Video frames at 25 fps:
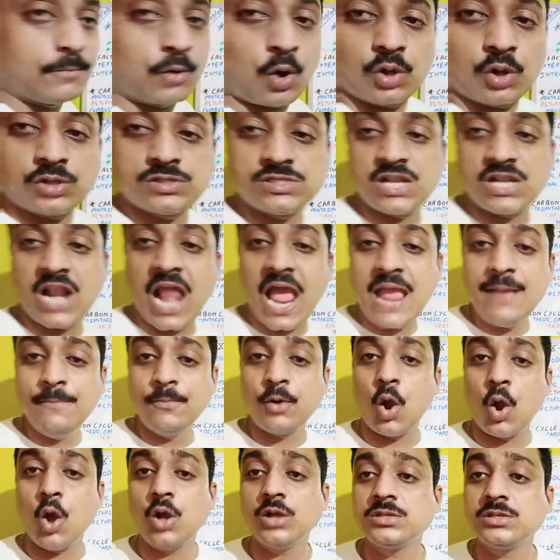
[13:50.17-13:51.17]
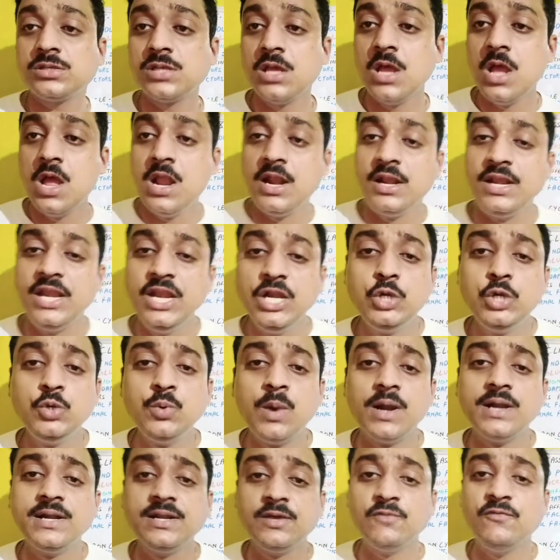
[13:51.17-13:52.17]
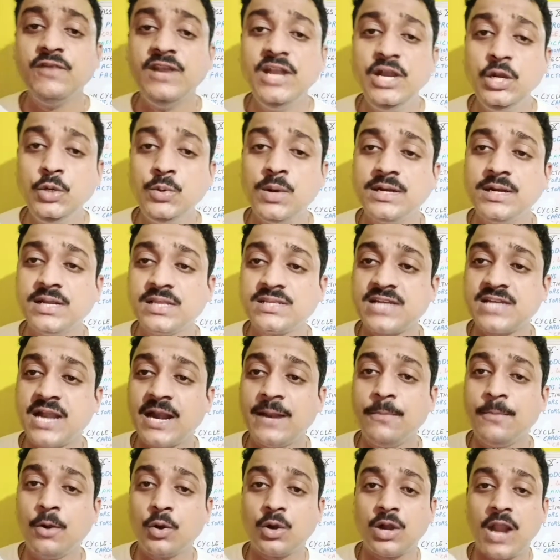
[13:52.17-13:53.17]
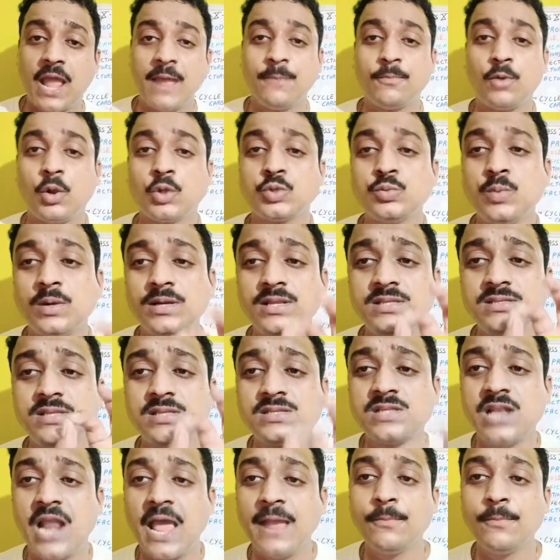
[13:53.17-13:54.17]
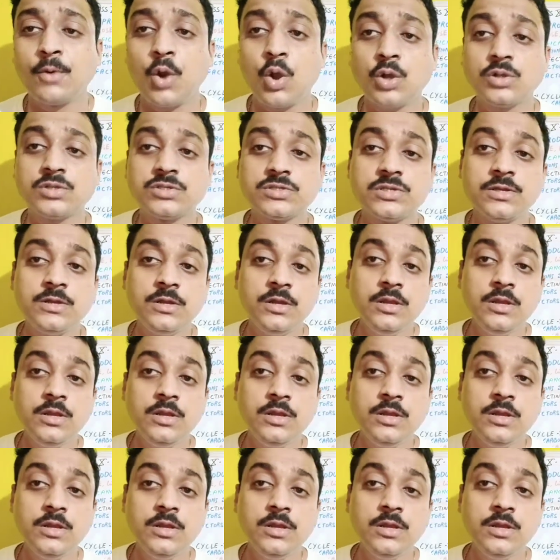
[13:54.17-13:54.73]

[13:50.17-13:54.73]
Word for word: rocks lime rocks need to under, we need to understand about lime rocks what is this lime rocks